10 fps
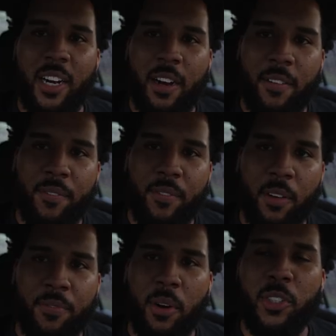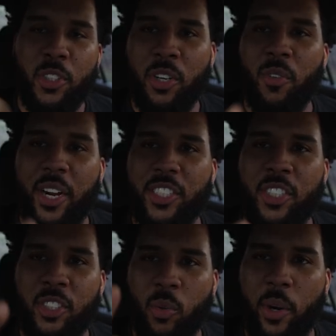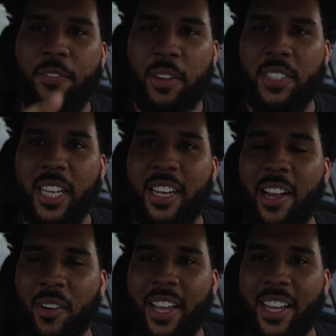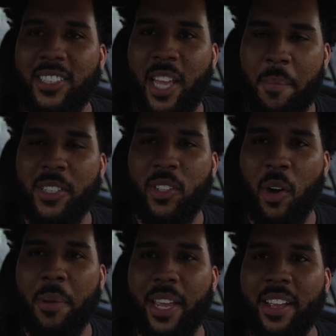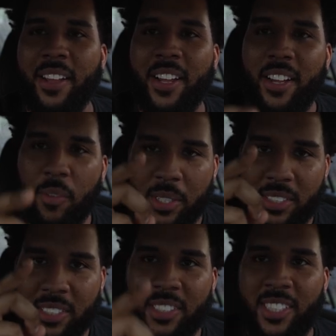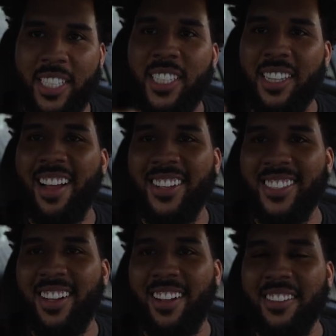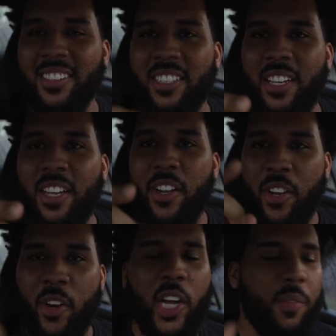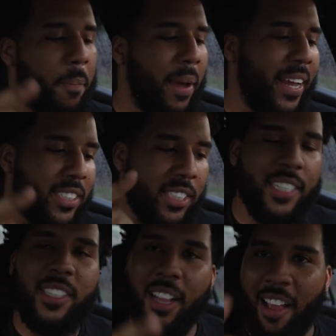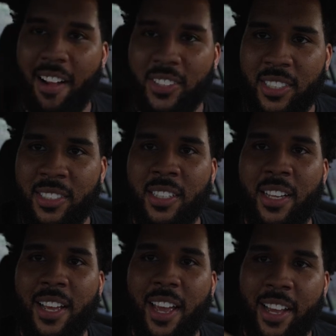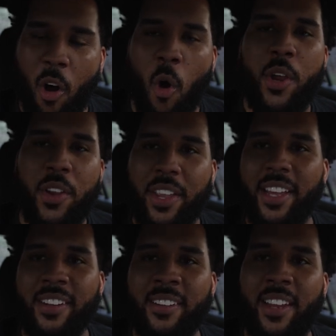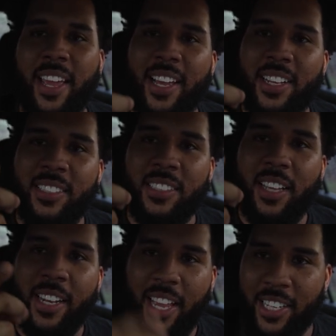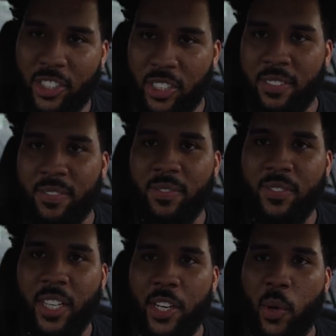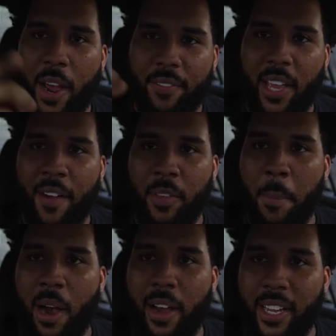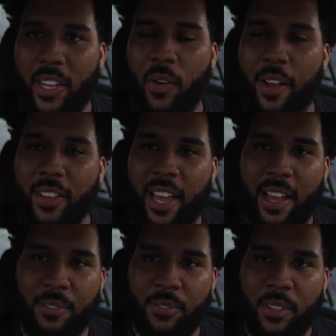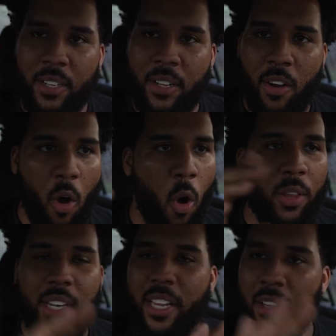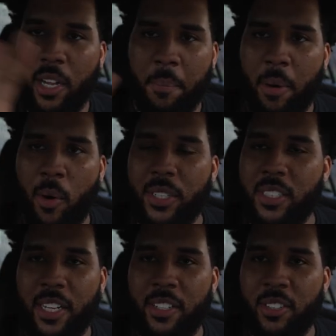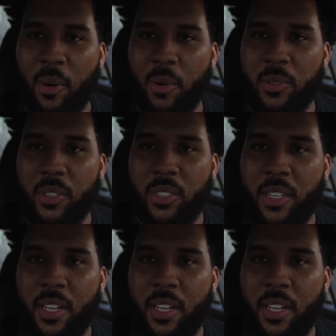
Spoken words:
of the first generation 2015 Hellcats. MSRP was $60,000. You're going to be paying $60,000 and all you're getting is an engine. And you have to have the body, you have to have all of the other components and internals,